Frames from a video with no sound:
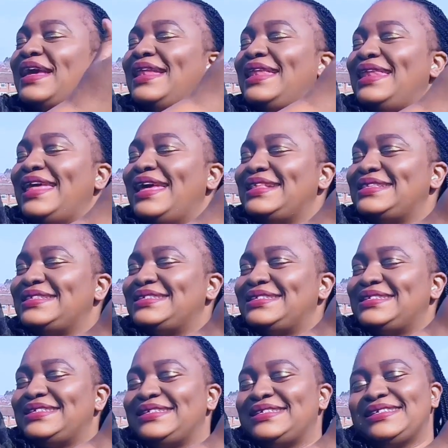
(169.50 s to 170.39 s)

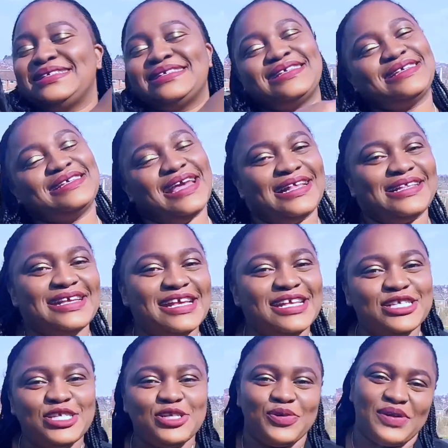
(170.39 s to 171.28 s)
let's get
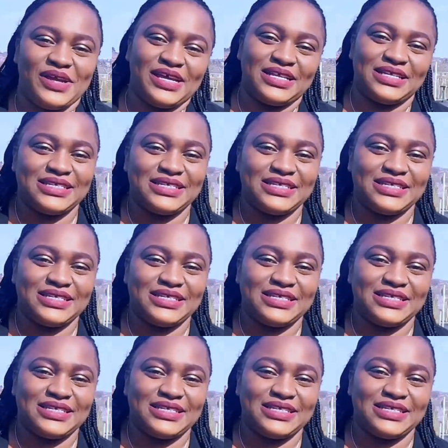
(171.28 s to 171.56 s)
into it.